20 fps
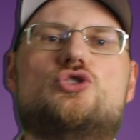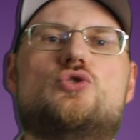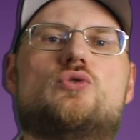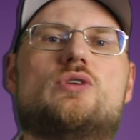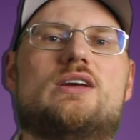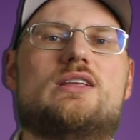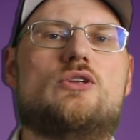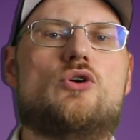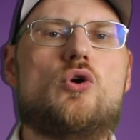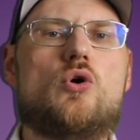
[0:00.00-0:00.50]
you
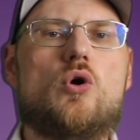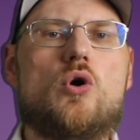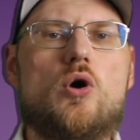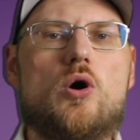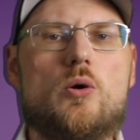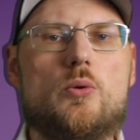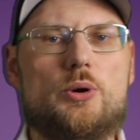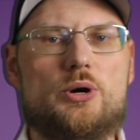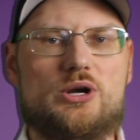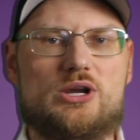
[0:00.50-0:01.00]
can
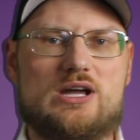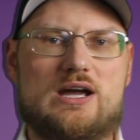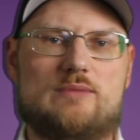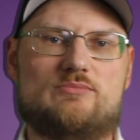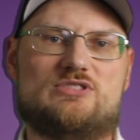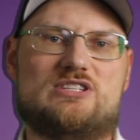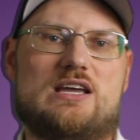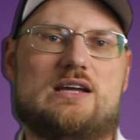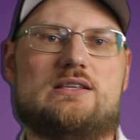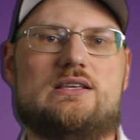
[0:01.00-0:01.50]

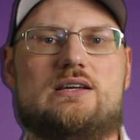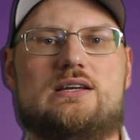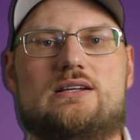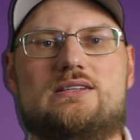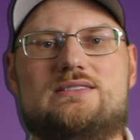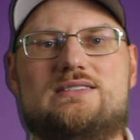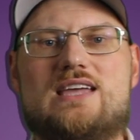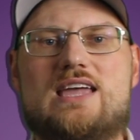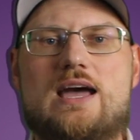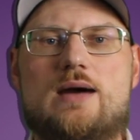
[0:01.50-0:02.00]
overcome
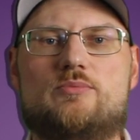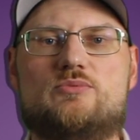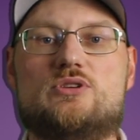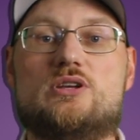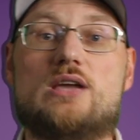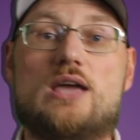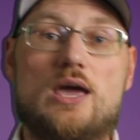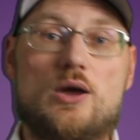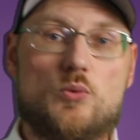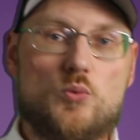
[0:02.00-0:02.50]
technical
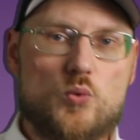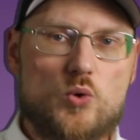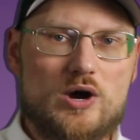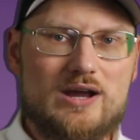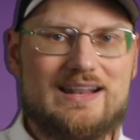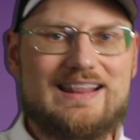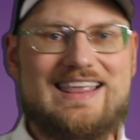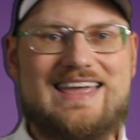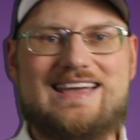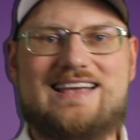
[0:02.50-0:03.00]
debt,
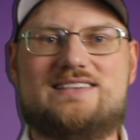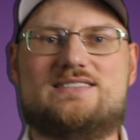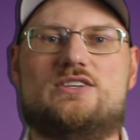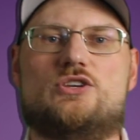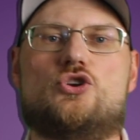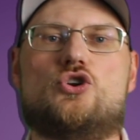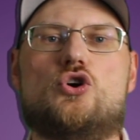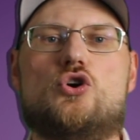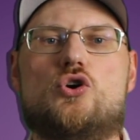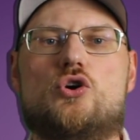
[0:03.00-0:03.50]
avoid
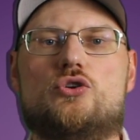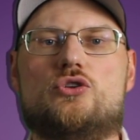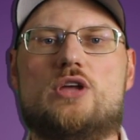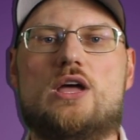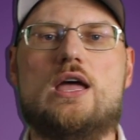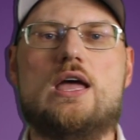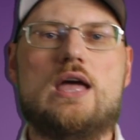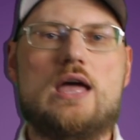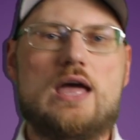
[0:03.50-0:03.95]
legacy code,